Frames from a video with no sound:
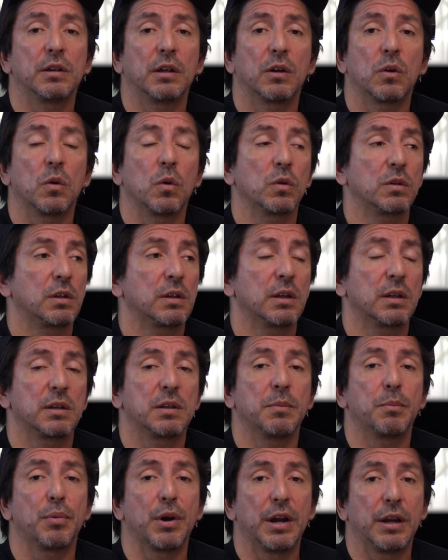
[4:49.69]
It causes us
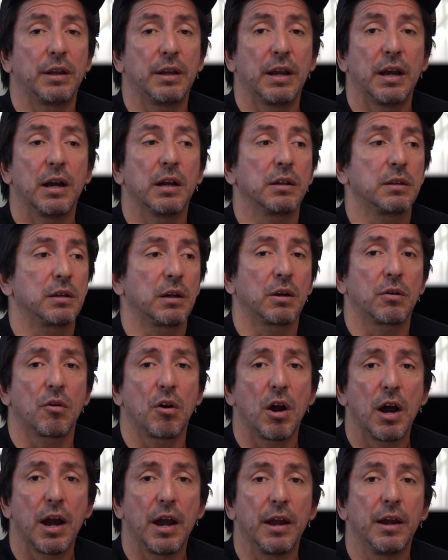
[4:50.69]
to break down, to
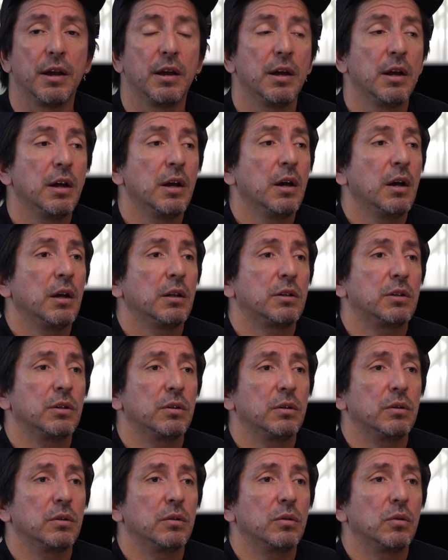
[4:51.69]
cry,
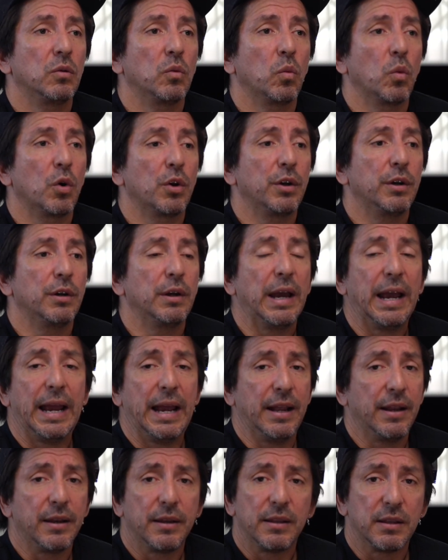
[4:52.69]
to want to
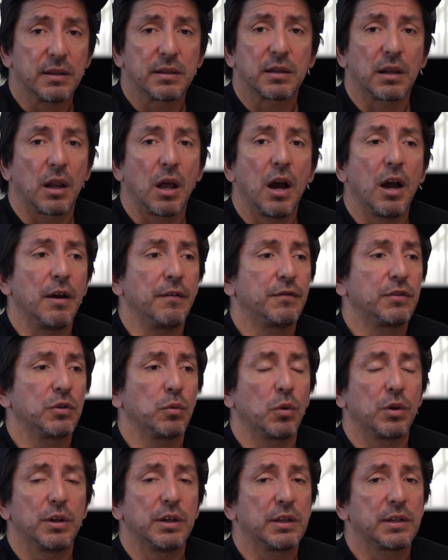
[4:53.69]
end this life, to
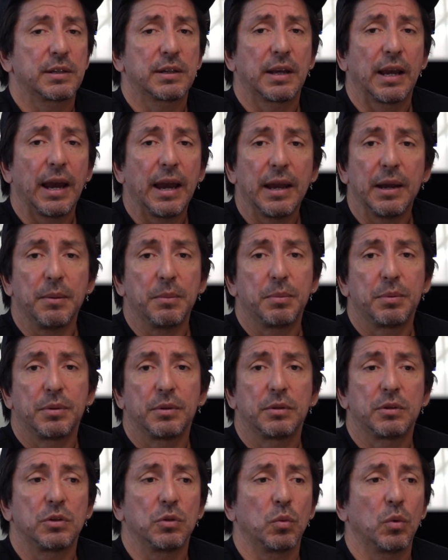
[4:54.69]
want to escape,
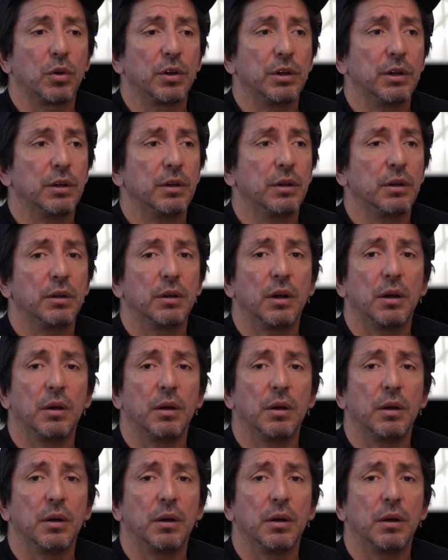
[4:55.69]
to want to